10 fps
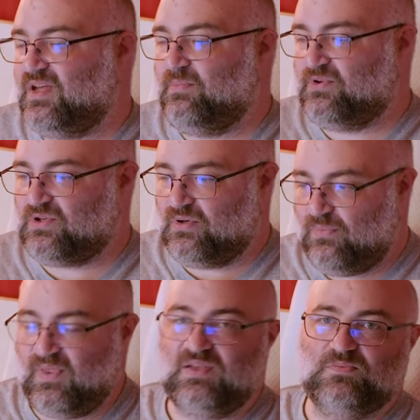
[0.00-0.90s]
temperature
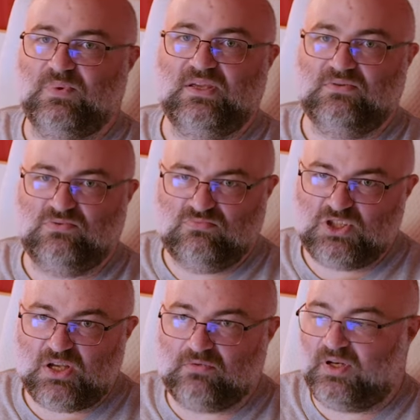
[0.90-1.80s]
and things be
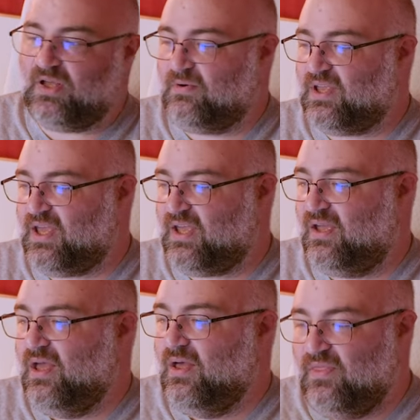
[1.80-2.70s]
generally okay,